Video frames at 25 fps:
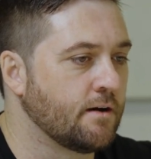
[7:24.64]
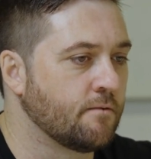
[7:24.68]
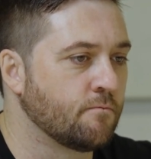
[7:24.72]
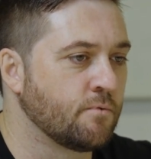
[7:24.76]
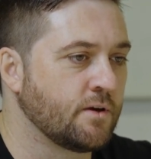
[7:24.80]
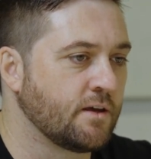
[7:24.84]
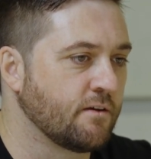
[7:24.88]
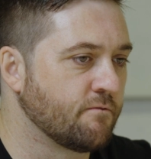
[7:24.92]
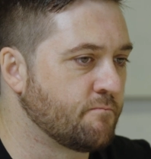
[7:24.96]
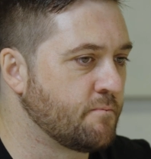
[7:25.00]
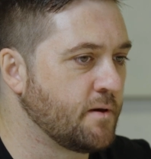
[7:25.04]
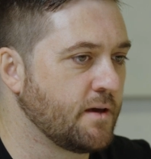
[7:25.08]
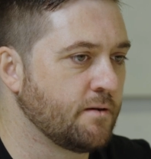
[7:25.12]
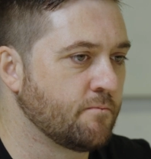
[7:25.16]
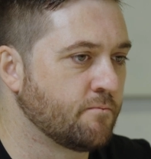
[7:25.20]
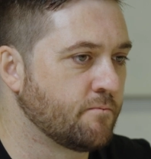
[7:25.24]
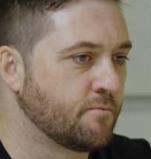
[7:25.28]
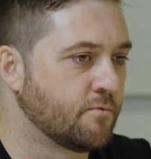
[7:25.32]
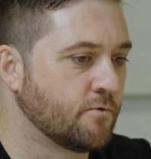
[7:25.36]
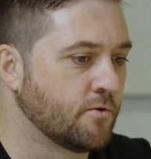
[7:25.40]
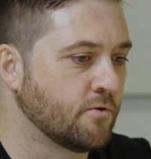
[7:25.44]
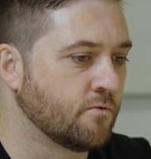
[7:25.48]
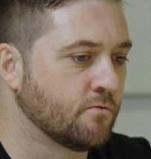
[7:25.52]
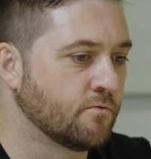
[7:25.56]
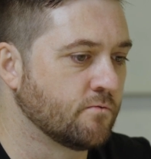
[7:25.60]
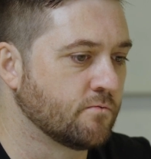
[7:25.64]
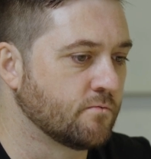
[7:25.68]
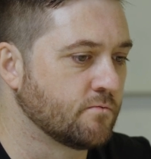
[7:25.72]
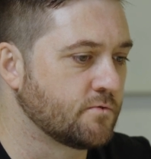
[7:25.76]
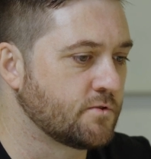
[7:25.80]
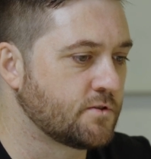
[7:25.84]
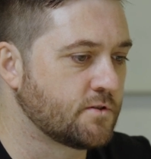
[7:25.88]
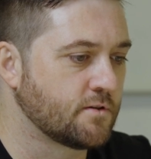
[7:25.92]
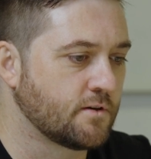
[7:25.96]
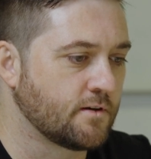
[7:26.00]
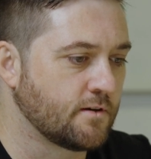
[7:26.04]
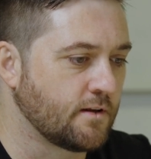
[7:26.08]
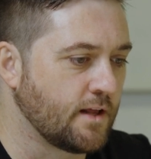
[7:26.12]
We give people
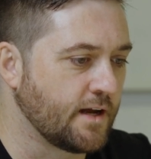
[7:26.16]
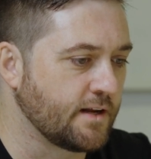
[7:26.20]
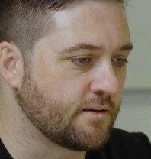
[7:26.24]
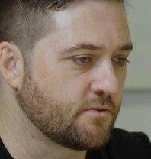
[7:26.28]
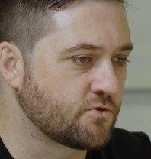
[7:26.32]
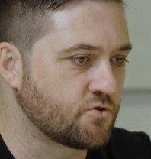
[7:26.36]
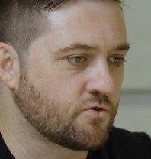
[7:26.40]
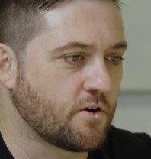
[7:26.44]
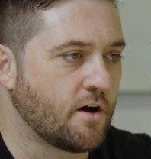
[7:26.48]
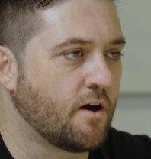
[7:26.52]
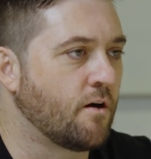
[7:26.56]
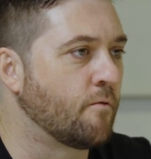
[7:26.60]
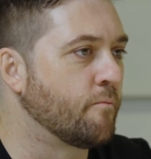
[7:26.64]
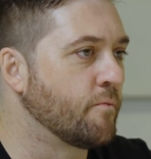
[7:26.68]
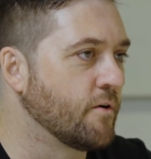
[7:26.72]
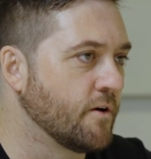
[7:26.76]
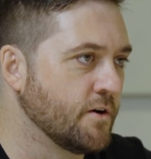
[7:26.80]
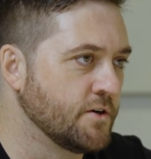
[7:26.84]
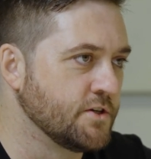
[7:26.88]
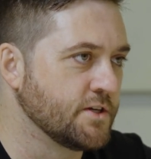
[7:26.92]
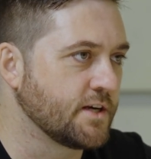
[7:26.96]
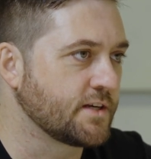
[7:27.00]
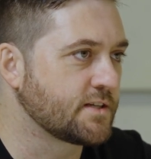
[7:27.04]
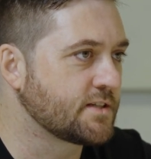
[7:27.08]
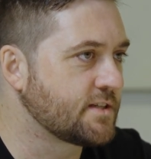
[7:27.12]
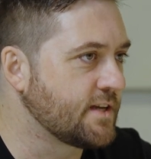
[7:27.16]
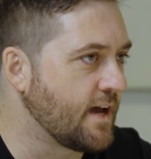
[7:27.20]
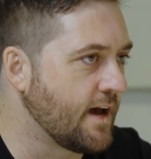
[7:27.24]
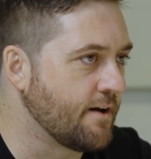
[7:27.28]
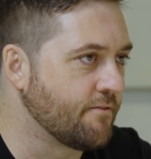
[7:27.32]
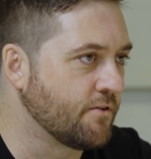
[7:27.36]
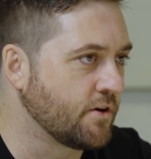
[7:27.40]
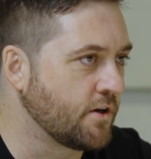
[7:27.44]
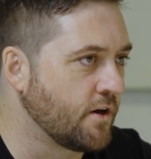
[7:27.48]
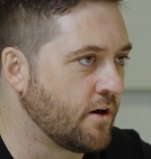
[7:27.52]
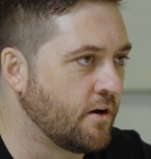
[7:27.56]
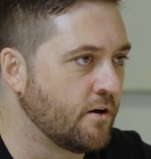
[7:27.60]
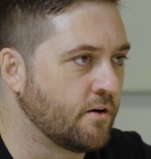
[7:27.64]
sort of like trial projects to have
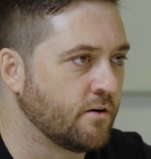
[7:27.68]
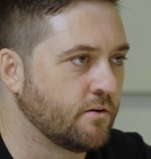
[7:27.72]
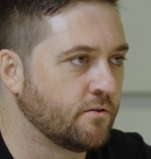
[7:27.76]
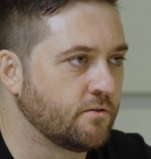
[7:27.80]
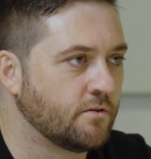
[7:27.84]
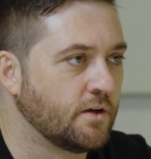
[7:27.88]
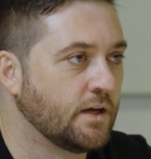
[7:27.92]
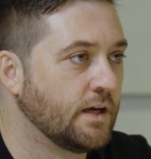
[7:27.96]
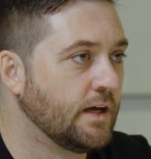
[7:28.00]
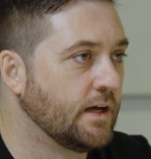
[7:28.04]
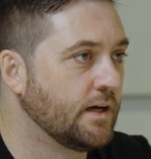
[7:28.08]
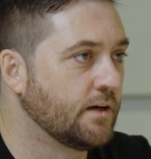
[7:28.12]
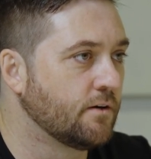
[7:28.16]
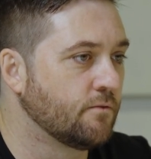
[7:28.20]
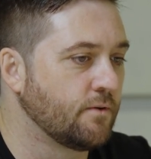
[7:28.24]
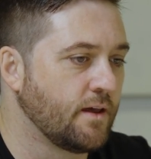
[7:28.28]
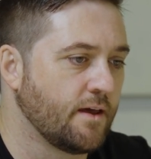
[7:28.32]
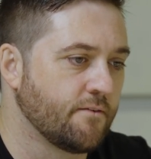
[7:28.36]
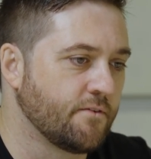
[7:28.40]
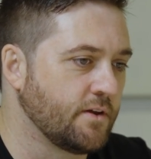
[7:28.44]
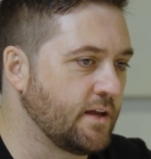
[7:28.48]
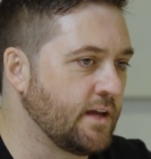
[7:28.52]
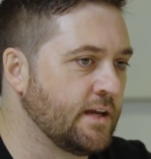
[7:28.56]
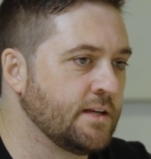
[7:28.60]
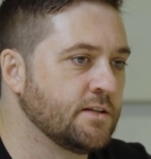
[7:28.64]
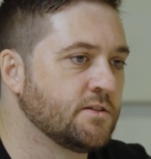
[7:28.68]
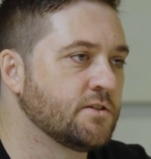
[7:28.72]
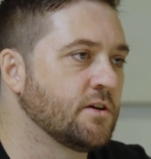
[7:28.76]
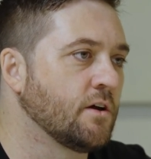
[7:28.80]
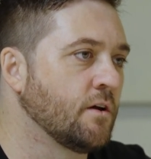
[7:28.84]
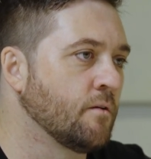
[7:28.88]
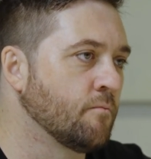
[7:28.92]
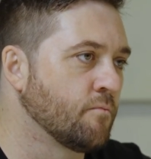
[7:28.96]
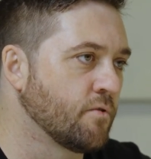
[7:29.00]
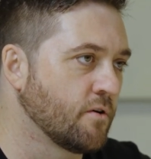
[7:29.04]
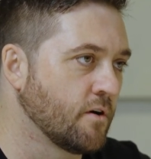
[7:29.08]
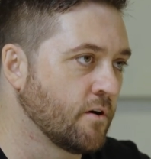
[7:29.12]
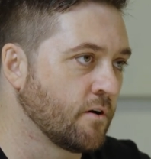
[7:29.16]
a go. We have an
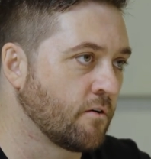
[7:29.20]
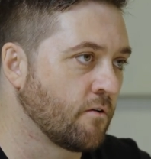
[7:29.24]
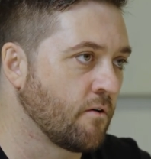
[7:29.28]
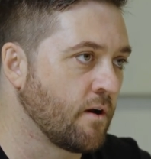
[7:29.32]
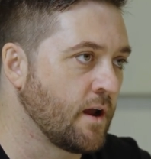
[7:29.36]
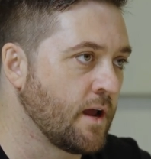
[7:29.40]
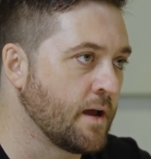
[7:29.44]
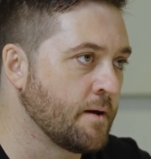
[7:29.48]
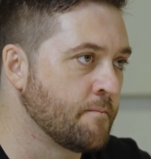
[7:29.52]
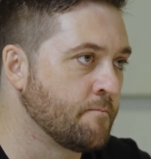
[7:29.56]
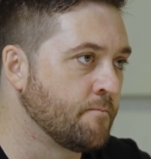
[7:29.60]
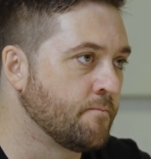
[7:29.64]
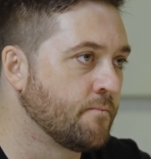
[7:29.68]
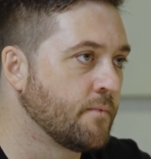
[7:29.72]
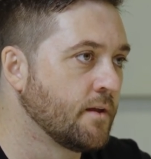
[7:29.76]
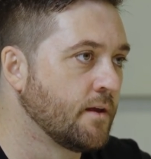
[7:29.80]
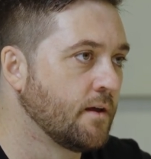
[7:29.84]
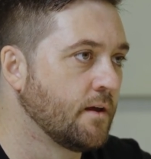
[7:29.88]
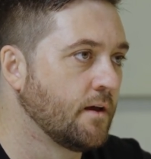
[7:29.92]
intern program.